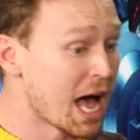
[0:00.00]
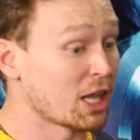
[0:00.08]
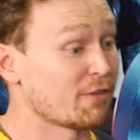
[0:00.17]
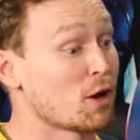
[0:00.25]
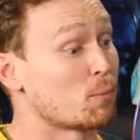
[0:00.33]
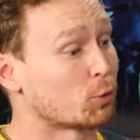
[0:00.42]
I
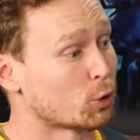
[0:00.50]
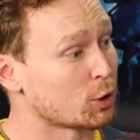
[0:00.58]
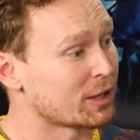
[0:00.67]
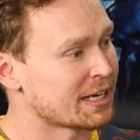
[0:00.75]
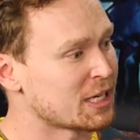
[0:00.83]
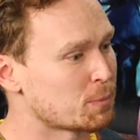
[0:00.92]
love how
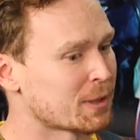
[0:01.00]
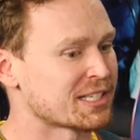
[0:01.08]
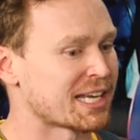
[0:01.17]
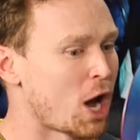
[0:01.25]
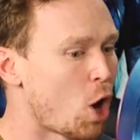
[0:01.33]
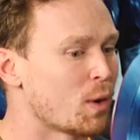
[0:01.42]
brutal it is because
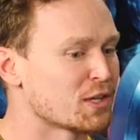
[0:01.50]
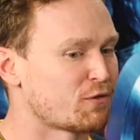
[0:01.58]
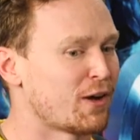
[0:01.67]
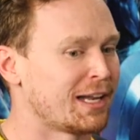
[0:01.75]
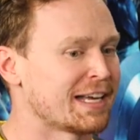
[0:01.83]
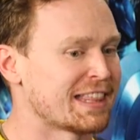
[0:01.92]
I always
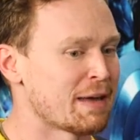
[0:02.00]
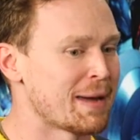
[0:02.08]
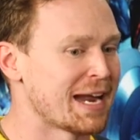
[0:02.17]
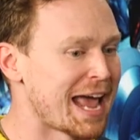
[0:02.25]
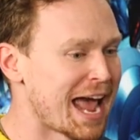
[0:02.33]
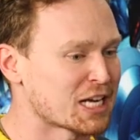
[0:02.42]
felt like they
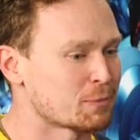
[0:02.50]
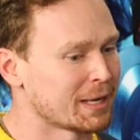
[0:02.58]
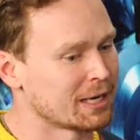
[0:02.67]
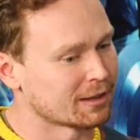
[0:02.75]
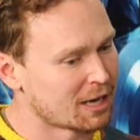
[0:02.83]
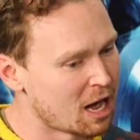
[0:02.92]
made X
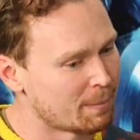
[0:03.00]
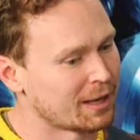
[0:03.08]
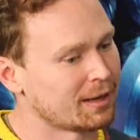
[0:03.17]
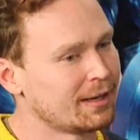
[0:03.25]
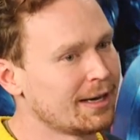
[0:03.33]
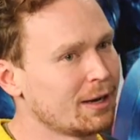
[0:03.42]
Men,
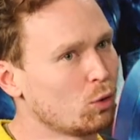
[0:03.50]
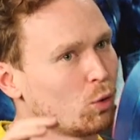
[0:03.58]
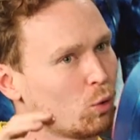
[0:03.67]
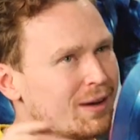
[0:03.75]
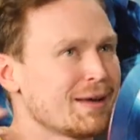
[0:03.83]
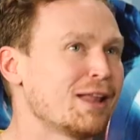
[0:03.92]
comma
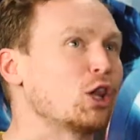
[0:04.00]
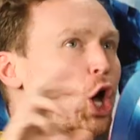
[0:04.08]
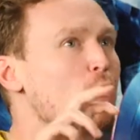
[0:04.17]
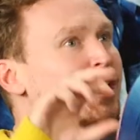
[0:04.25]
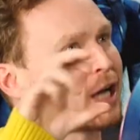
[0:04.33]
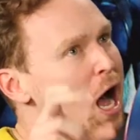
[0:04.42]

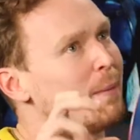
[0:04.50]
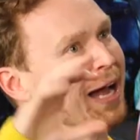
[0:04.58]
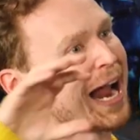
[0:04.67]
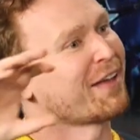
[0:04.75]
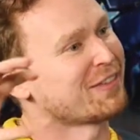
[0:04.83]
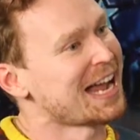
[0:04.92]
Logan, comma,
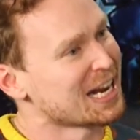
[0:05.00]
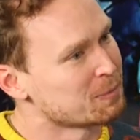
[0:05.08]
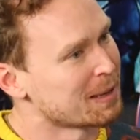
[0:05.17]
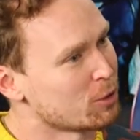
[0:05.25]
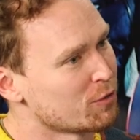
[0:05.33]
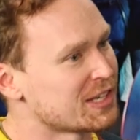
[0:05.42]
and the X
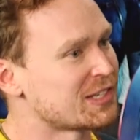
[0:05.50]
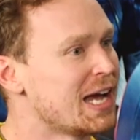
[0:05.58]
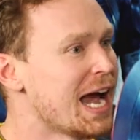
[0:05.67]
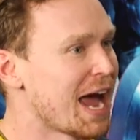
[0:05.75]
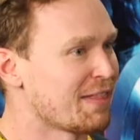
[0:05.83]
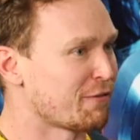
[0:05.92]
Men movies,
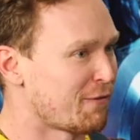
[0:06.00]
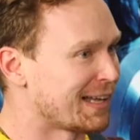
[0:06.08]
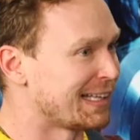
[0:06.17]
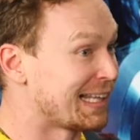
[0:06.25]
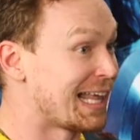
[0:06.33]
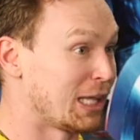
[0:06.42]
mm-hmm. and they
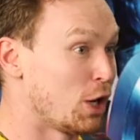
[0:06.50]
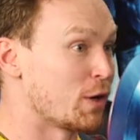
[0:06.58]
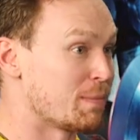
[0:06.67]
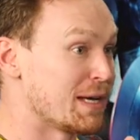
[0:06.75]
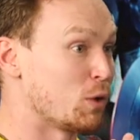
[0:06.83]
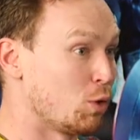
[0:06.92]
finally let
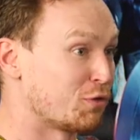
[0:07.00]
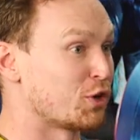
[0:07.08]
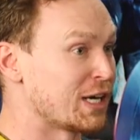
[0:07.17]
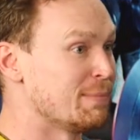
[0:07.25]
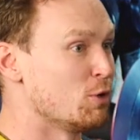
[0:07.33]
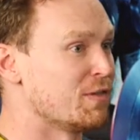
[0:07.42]
Logan be a
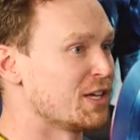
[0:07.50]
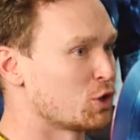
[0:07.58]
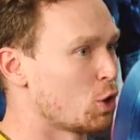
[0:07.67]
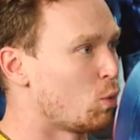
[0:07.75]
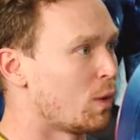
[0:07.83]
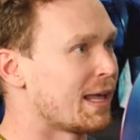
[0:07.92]
Wolverine movie.
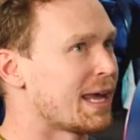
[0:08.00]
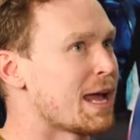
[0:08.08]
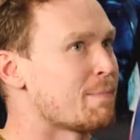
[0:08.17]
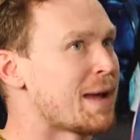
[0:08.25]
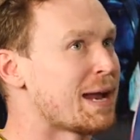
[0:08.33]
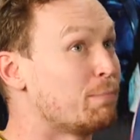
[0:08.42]
So
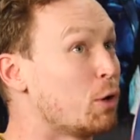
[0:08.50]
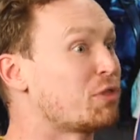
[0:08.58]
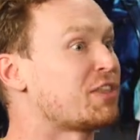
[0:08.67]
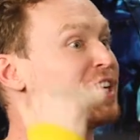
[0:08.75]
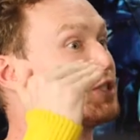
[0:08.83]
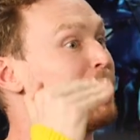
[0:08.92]
it made
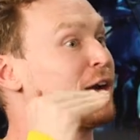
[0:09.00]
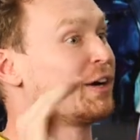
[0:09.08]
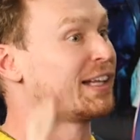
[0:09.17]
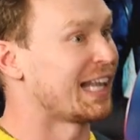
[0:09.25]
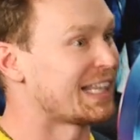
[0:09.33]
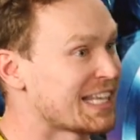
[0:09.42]
both things better.
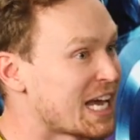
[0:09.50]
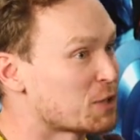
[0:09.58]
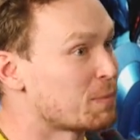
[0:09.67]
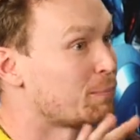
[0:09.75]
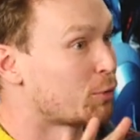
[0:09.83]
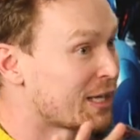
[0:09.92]
It let the
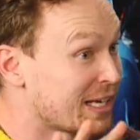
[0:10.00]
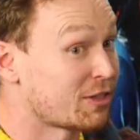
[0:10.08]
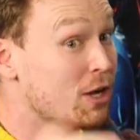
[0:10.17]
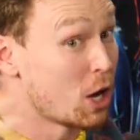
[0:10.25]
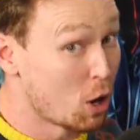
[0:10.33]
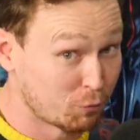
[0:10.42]
X Men breathe,
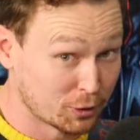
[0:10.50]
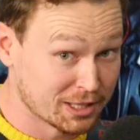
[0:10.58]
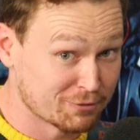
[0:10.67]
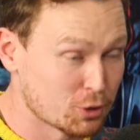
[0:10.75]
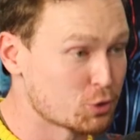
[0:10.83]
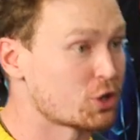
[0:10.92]
hopefully in
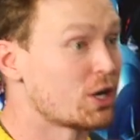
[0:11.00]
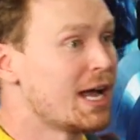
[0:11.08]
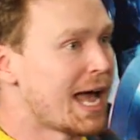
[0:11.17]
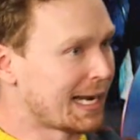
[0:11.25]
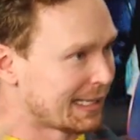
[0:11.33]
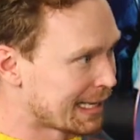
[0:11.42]
the future,
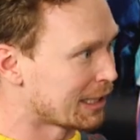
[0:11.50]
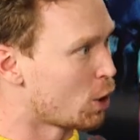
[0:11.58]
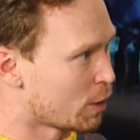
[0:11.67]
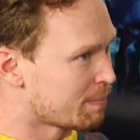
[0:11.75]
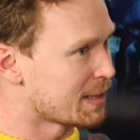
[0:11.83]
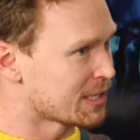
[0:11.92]
and it let
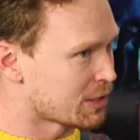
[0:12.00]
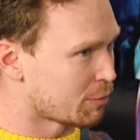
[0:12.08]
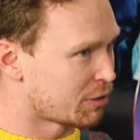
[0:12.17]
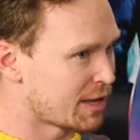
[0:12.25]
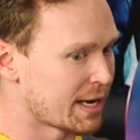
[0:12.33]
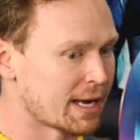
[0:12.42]
Logan be his own
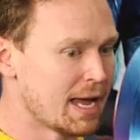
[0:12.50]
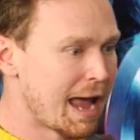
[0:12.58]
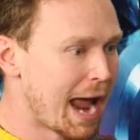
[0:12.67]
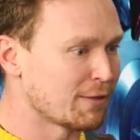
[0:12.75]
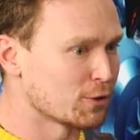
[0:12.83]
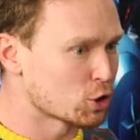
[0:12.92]
thing.
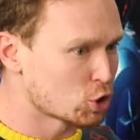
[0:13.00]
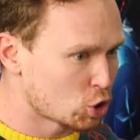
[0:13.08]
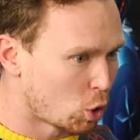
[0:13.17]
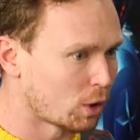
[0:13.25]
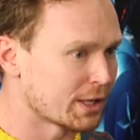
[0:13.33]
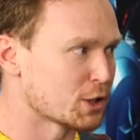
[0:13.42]
And the
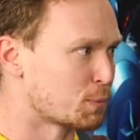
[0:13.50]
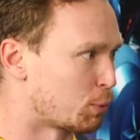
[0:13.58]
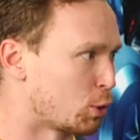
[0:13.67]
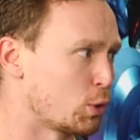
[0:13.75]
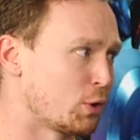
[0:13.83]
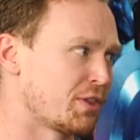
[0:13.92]
story is
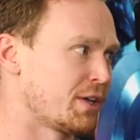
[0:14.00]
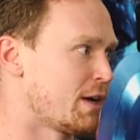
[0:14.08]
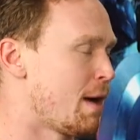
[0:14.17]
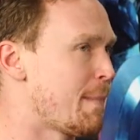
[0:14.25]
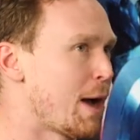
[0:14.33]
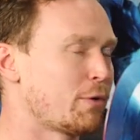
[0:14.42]
brutal.
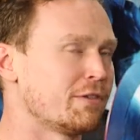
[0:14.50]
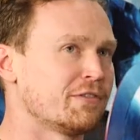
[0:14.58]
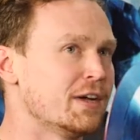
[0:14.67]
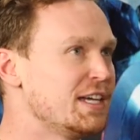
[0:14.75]
The amount of